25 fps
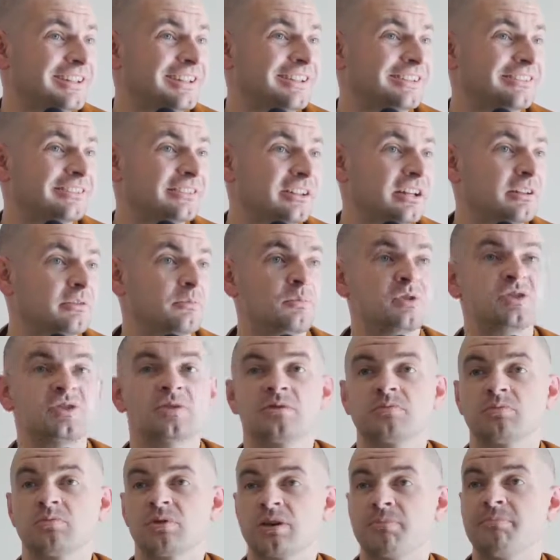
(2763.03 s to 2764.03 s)
right? Which
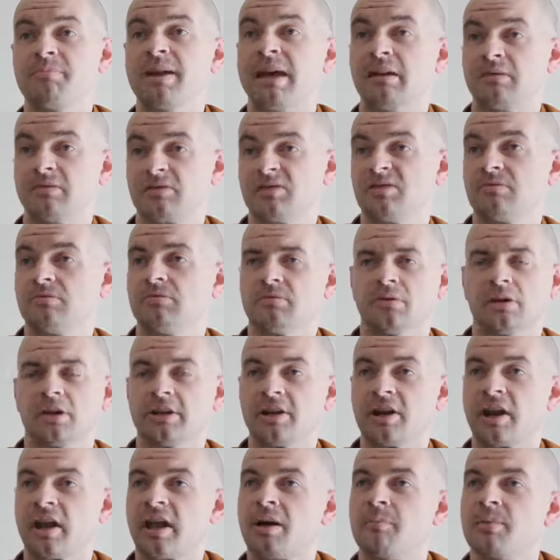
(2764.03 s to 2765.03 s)
is what a bounce... I don't
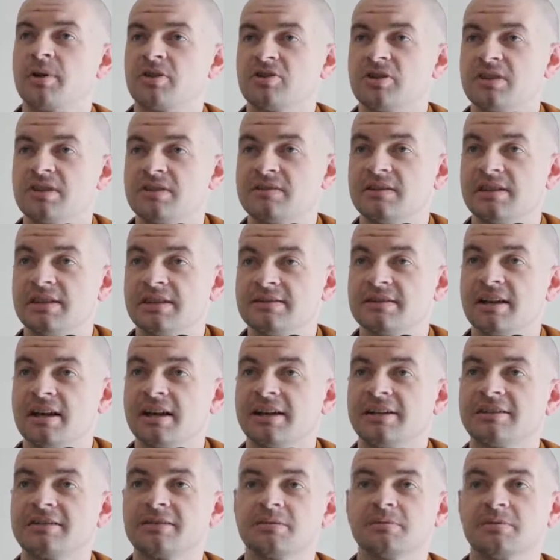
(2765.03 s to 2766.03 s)
know how much it is these
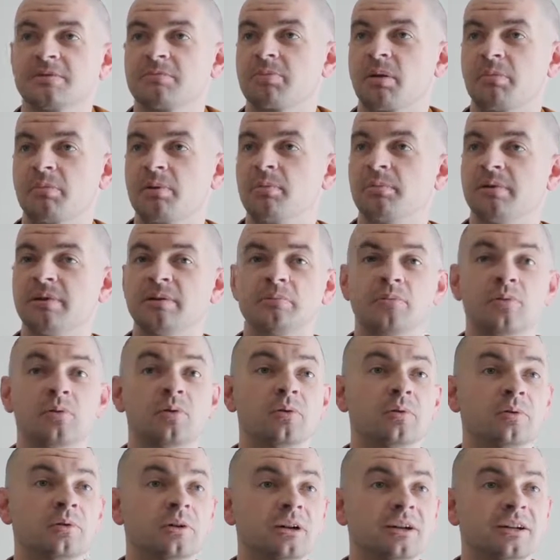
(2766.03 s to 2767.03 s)
days, it's probably
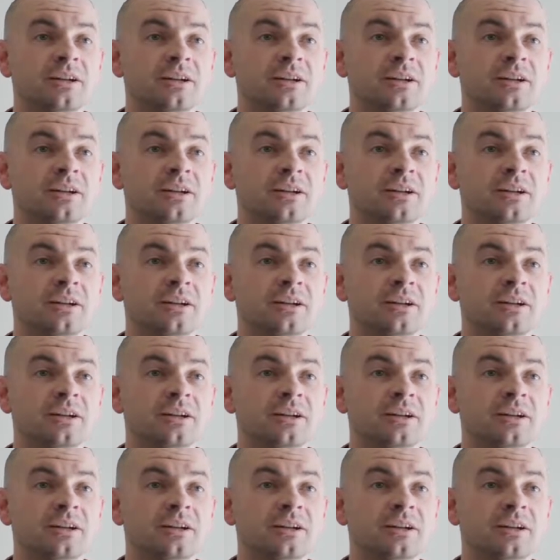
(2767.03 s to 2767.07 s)
more.